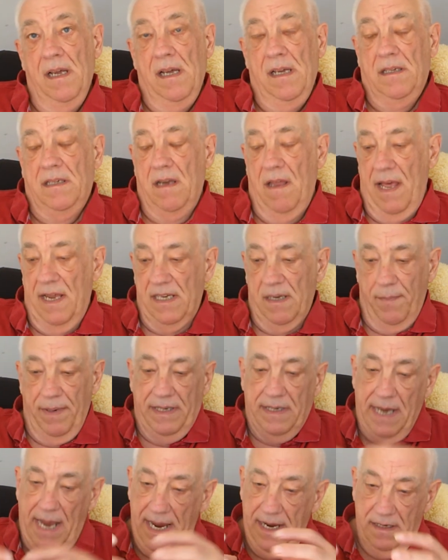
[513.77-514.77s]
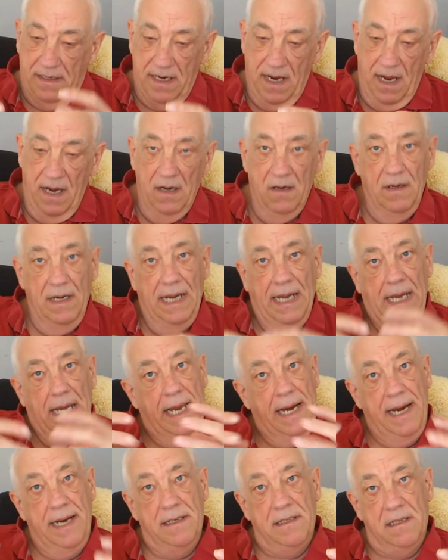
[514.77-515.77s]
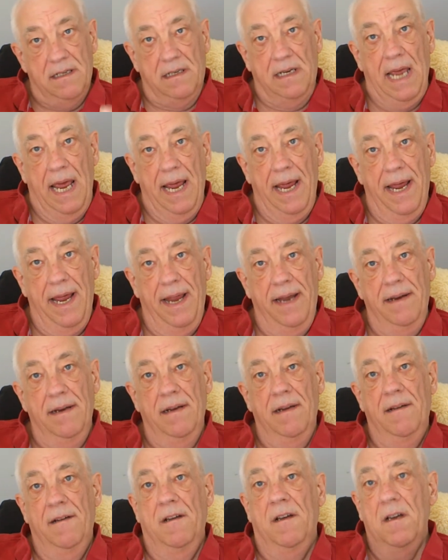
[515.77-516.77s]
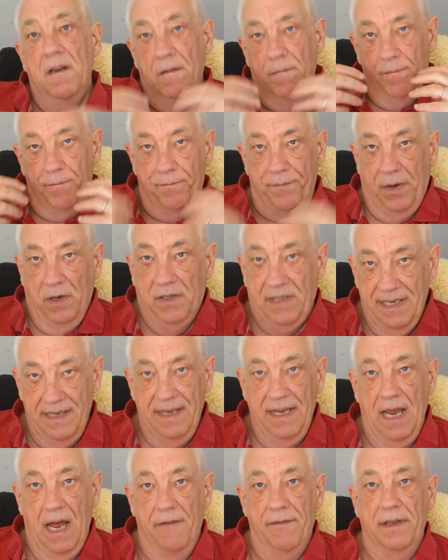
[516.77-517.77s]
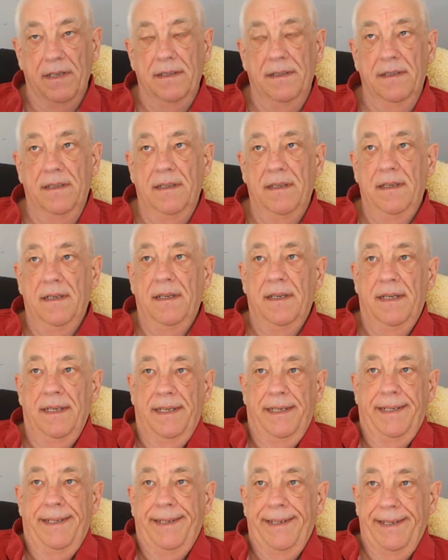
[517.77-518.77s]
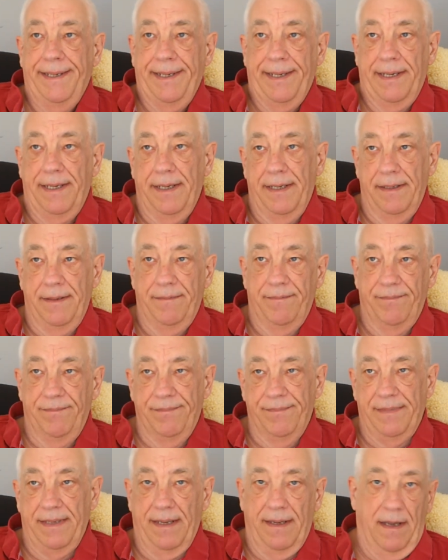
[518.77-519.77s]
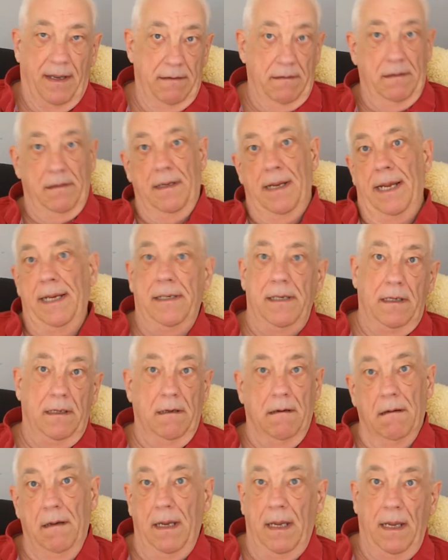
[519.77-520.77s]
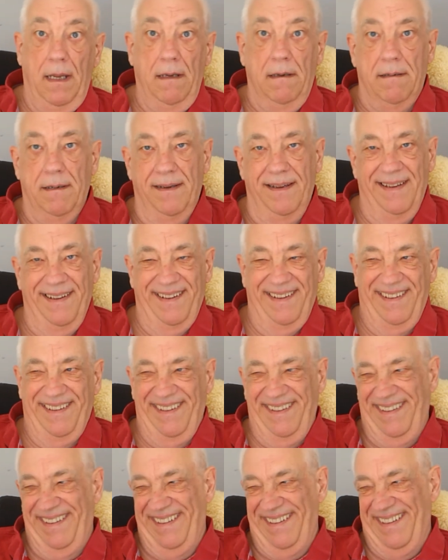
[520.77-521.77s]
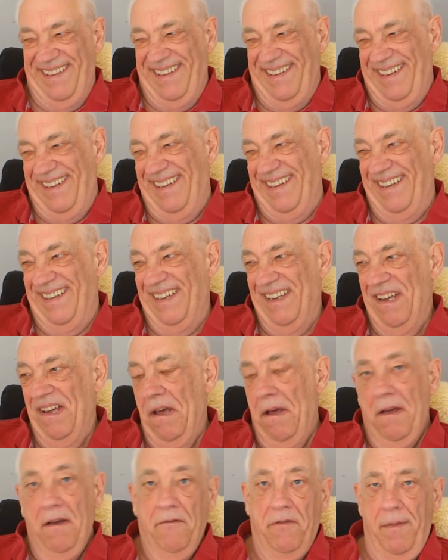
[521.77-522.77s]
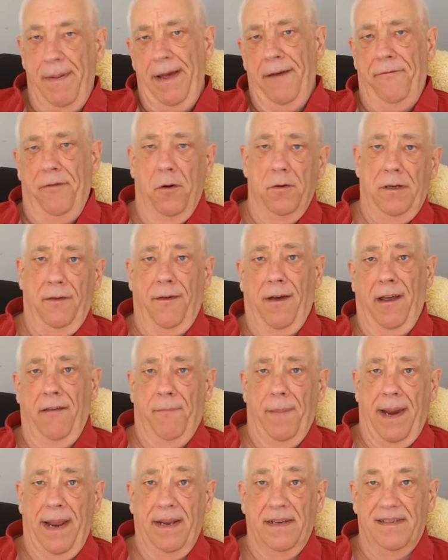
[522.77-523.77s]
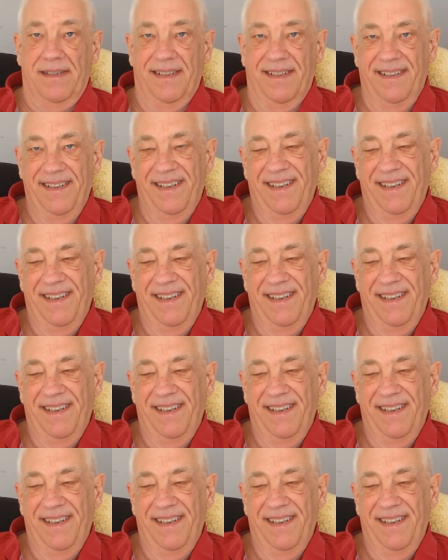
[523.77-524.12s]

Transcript: So that's a potato in its skin, put in the oven, 180 degrees for about 45 minutes.